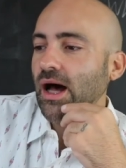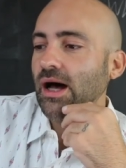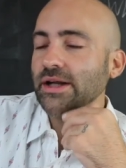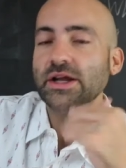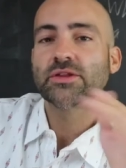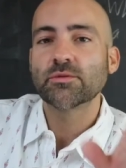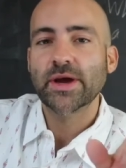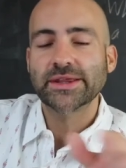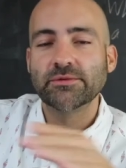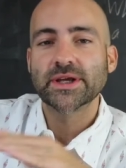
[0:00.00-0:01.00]
Uh, another
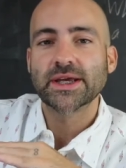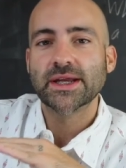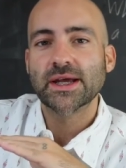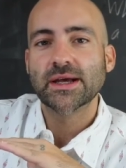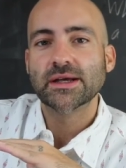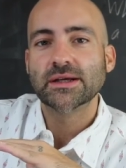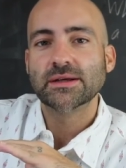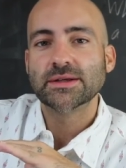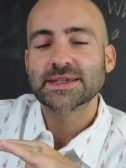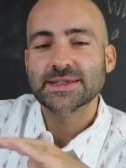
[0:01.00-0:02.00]
way that we could
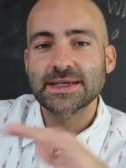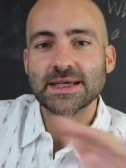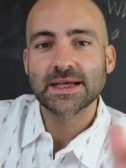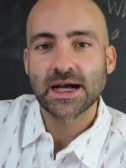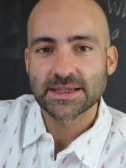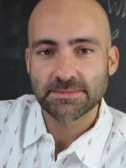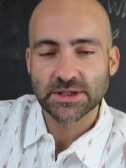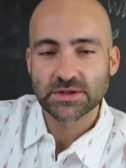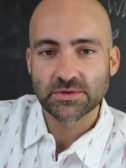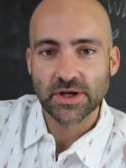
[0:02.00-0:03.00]
see
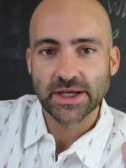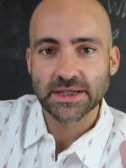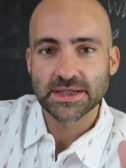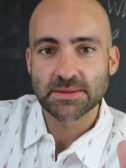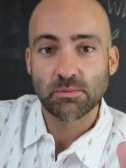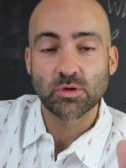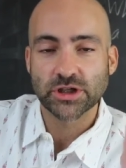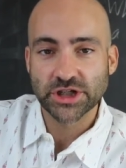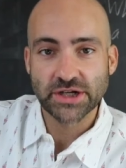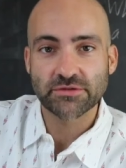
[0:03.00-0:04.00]
cosmic strings more
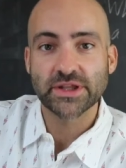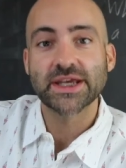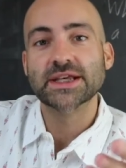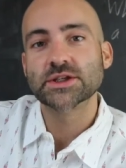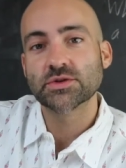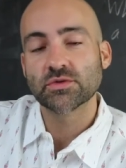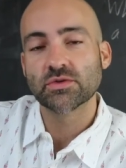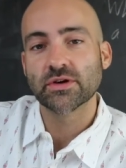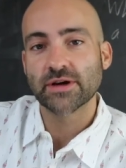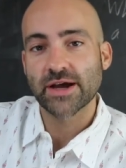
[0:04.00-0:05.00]
generally is
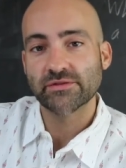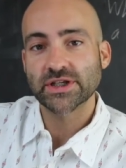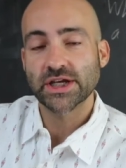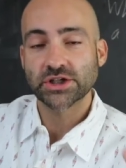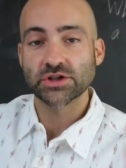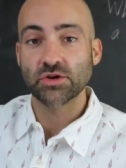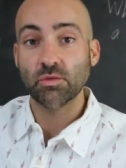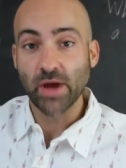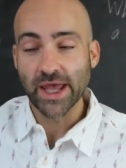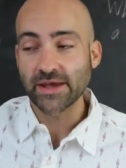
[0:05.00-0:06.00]
through their
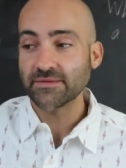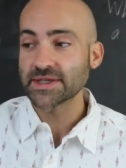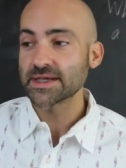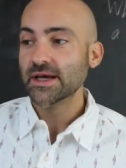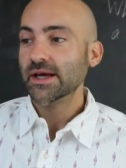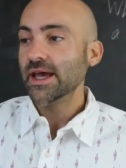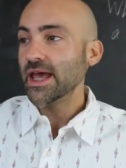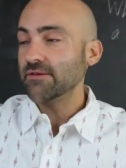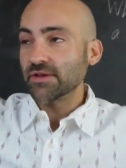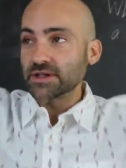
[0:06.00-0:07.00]
gravitational waves.
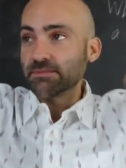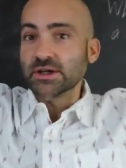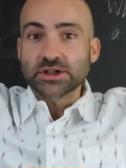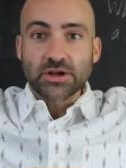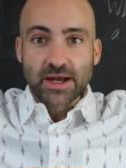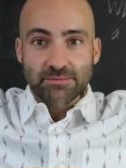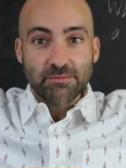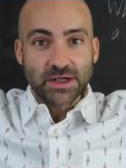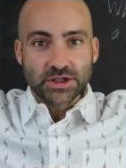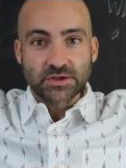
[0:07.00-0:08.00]
If there's a bunch of gra-
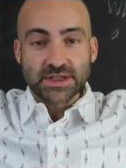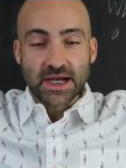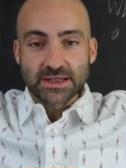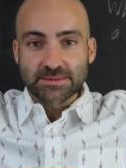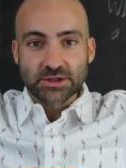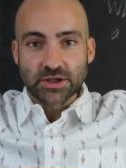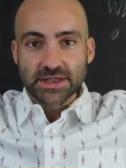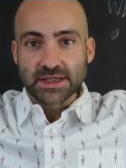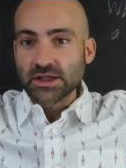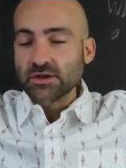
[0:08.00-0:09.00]
bunch of cosmic
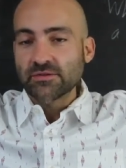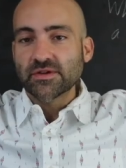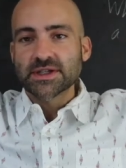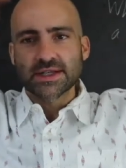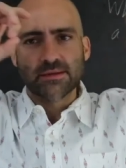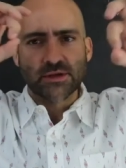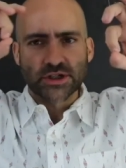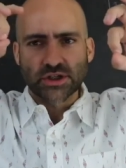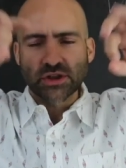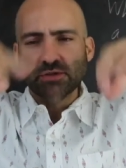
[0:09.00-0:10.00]
strings in the universe and a
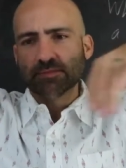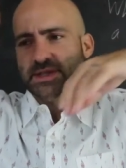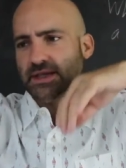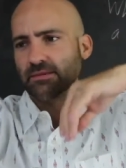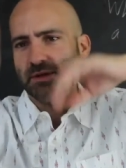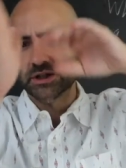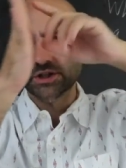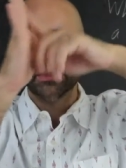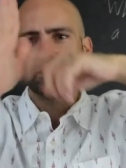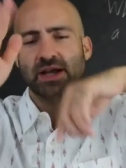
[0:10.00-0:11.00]
bunch of loops and a
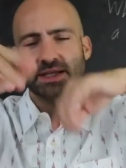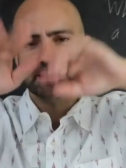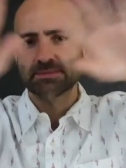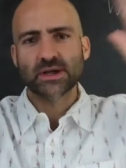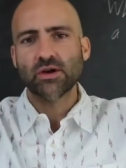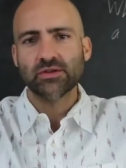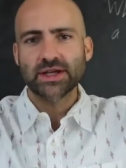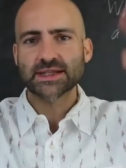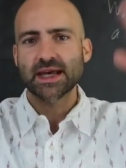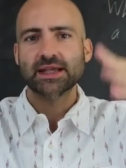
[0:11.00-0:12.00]
bunch of cusps and all
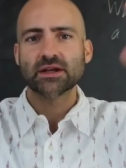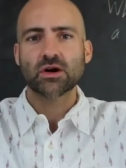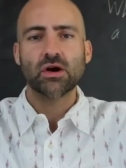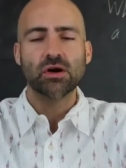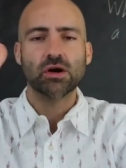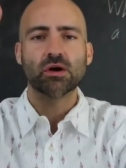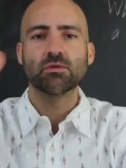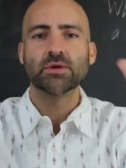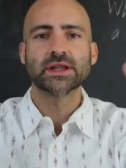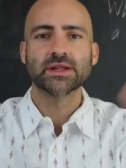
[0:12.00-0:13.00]
this and they're
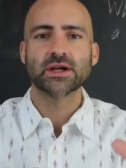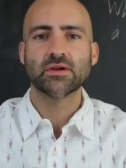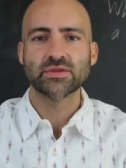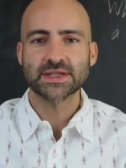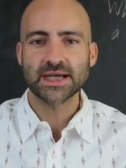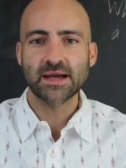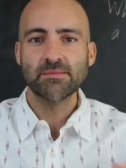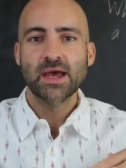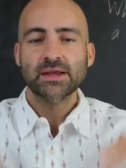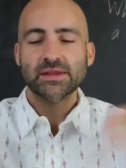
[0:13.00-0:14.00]
all wiggling all the time,